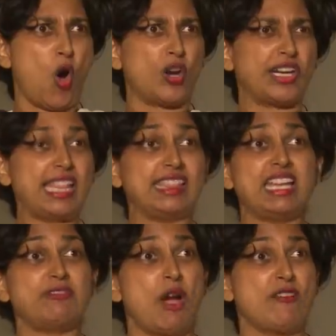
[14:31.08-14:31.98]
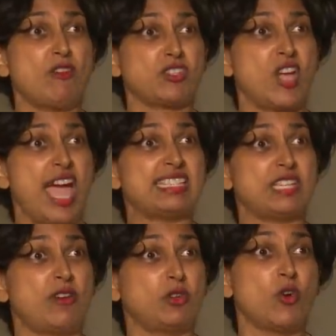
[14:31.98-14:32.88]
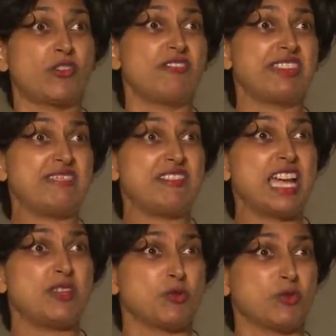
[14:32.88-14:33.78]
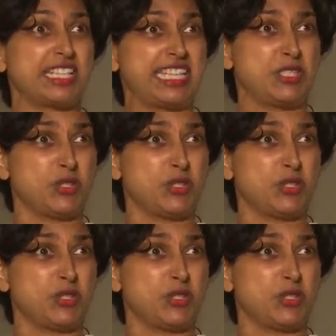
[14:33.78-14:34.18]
and all. Like. And then if you haven't washed your hand, then you have to go for a baby, and you yes. use